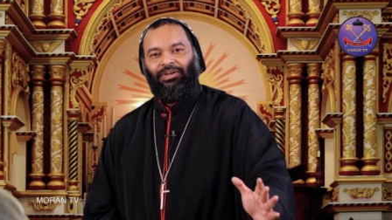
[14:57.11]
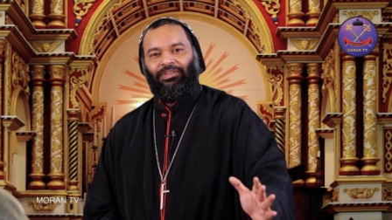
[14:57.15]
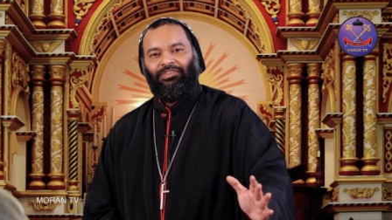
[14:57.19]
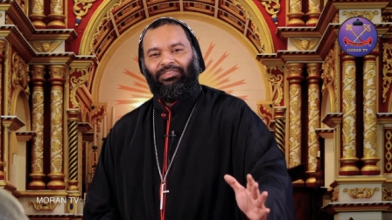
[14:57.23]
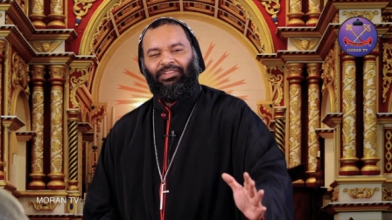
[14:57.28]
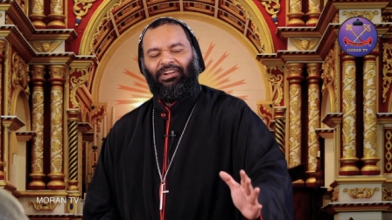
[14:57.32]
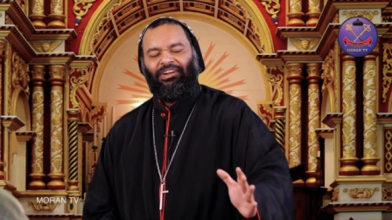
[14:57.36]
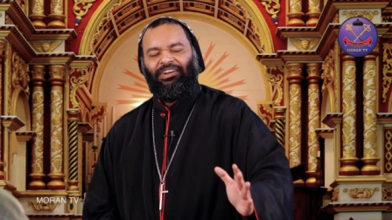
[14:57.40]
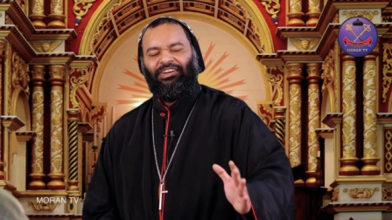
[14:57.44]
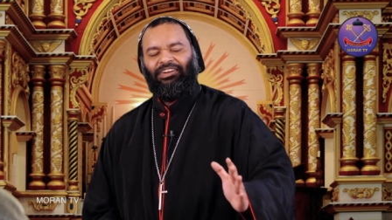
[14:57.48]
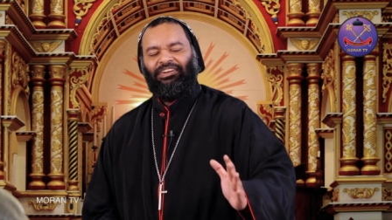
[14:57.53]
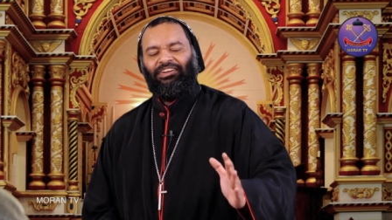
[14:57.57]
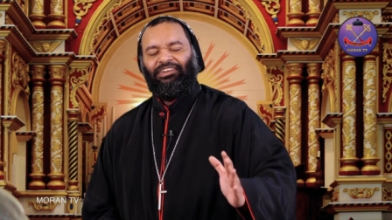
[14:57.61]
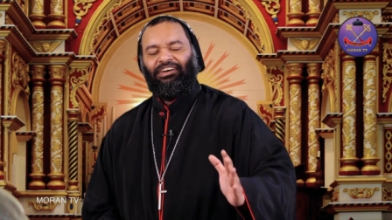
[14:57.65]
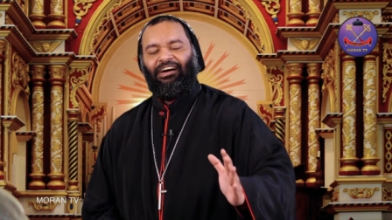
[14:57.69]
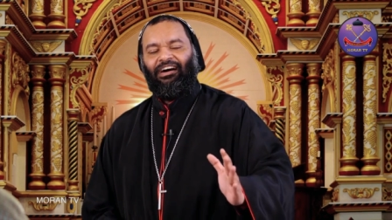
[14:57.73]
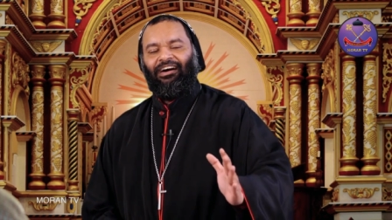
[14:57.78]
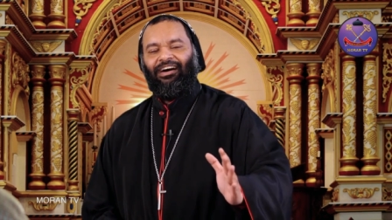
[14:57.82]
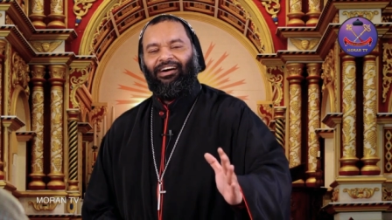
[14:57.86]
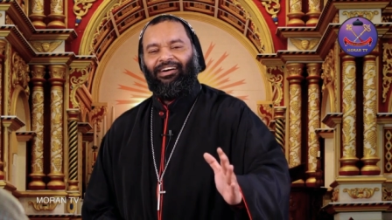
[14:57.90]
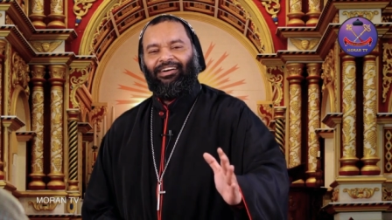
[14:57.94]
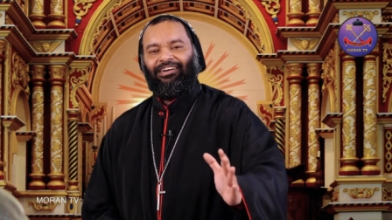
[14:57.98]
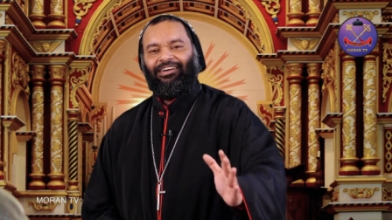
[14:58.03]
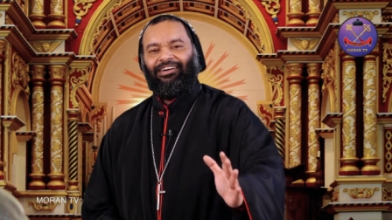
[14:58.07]
the
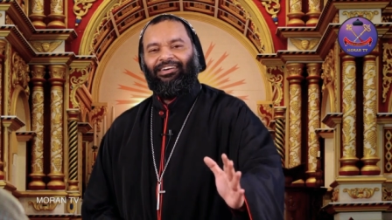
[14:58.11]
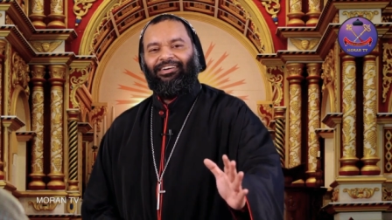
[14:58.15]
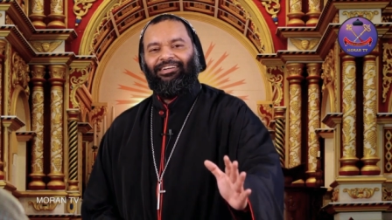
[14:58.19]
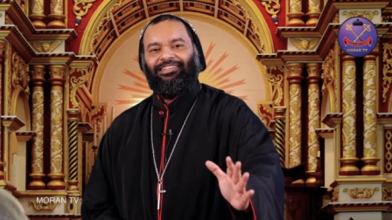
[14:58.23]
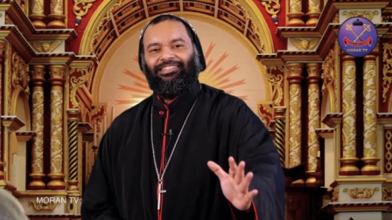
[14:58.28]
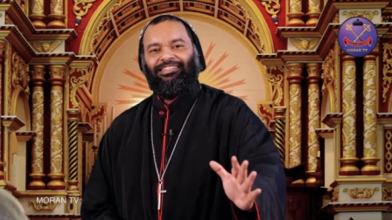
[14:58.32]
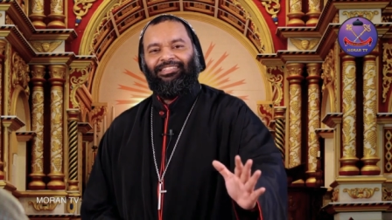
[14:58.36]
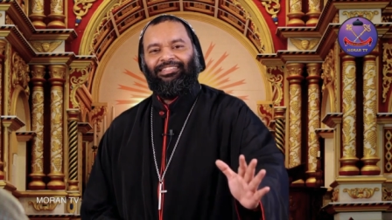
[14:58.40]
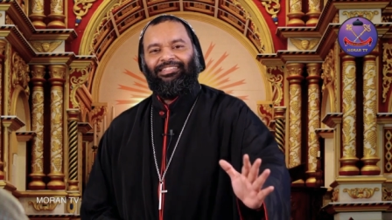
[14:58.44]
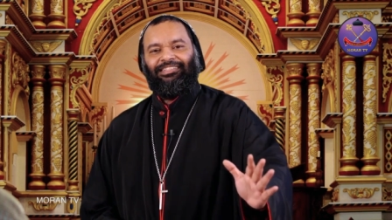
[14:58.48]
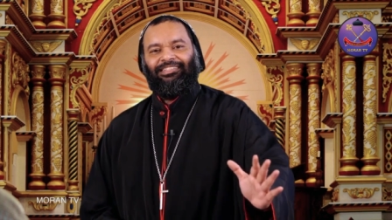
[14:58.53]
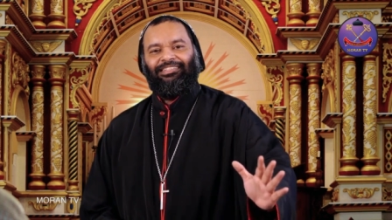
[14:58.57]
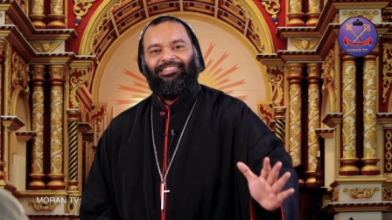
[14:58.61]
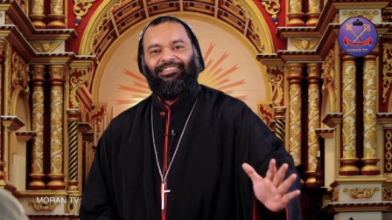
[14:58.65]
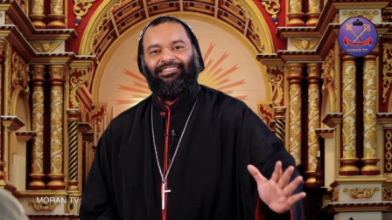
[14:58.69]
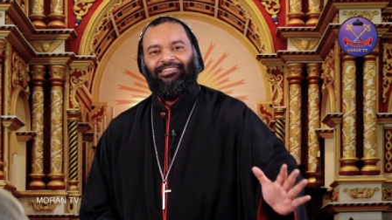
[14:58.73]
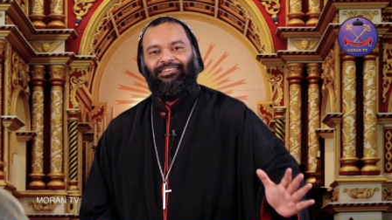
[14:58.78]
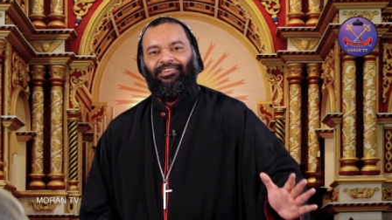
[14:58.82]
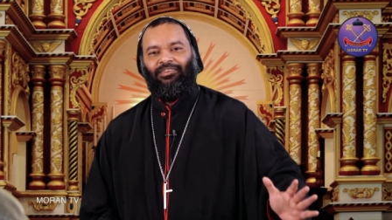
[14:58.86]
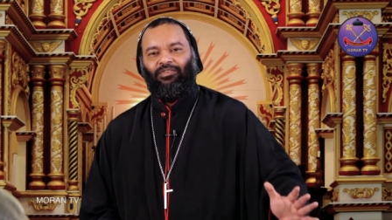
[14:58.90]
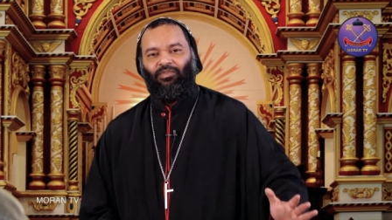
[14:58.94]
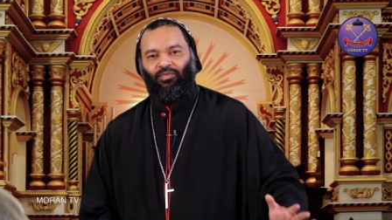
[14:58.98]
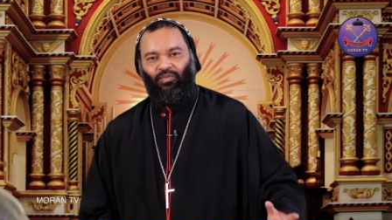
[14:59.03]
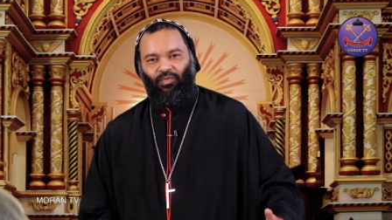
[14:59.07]
darkest
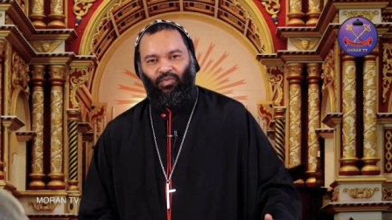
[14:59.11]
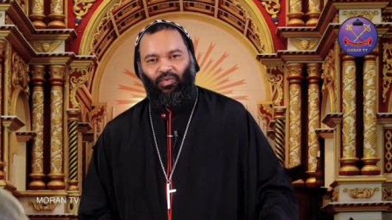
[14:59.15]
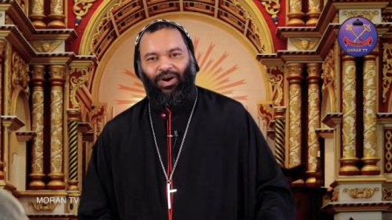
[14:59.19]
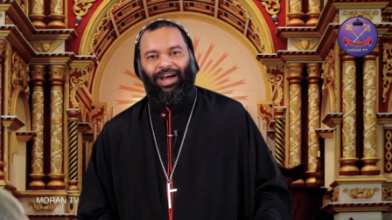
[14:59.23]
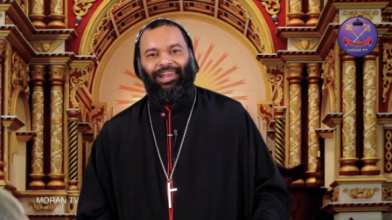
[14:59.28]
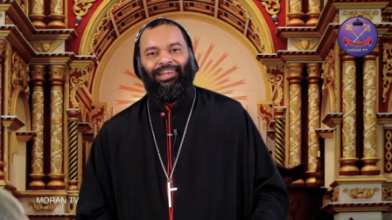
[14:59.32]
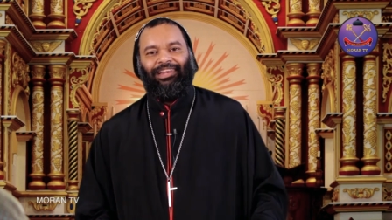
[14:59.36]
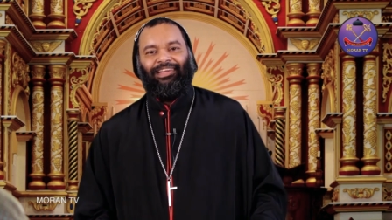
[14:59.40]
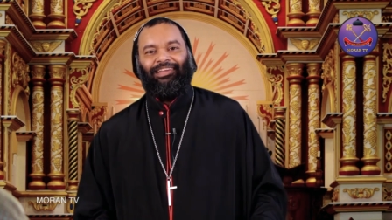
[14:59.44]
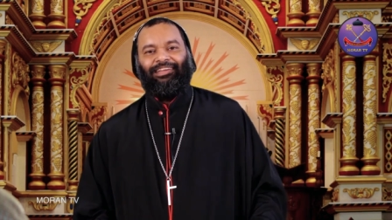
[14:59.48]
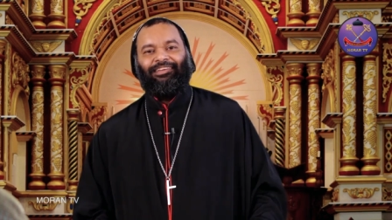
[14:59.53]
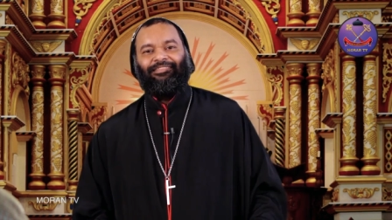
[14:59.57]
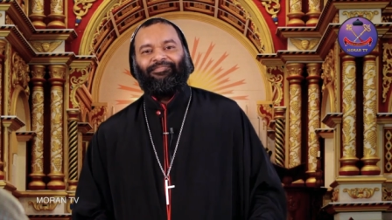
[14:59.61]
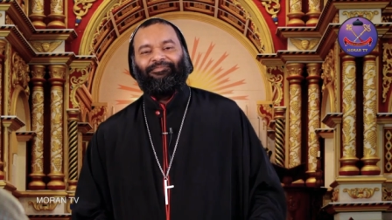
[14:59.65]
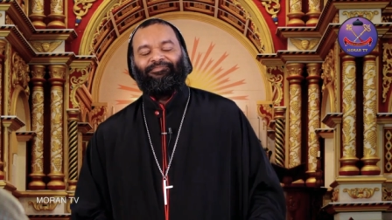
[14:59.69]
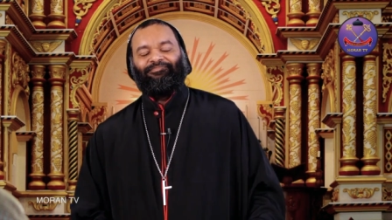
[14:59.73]
valley.